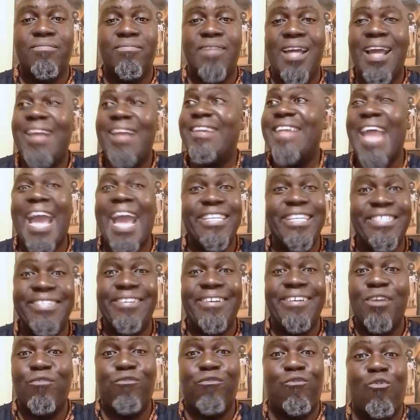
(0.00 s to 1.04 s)
Nigeria,
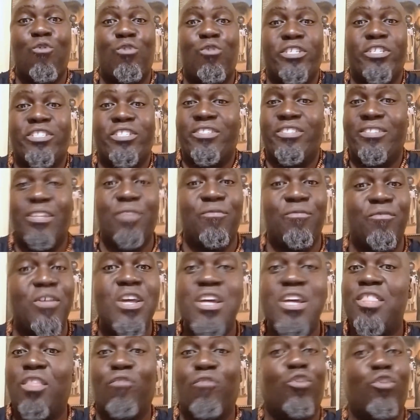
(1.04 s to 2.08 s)
of course, they've,
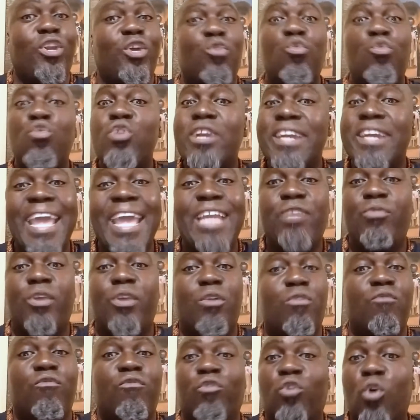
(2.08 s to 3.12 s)
they've got a good network
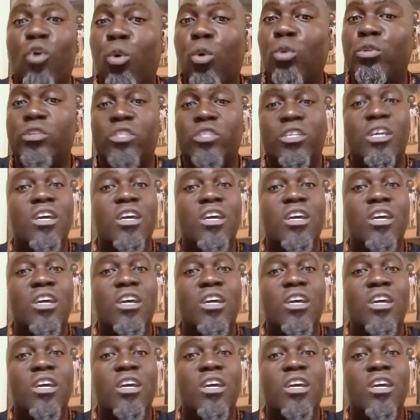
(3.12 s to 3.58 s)
of roads